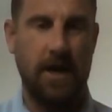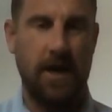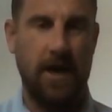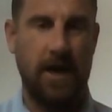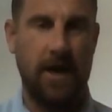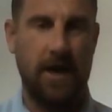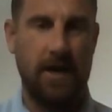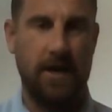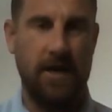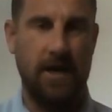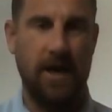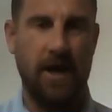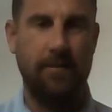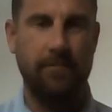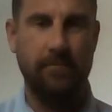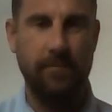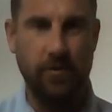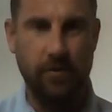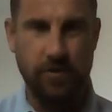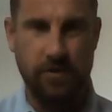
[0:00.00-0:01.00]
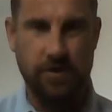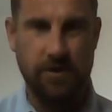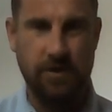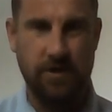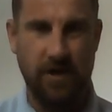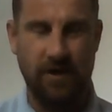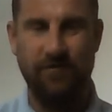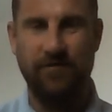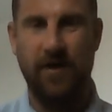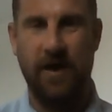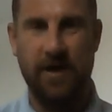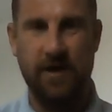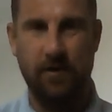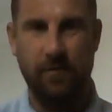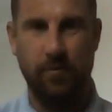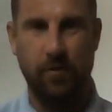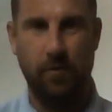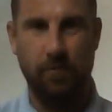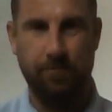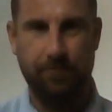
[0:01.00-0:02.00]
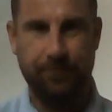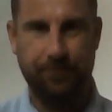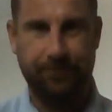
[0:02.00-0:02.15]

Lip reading: and numbers available,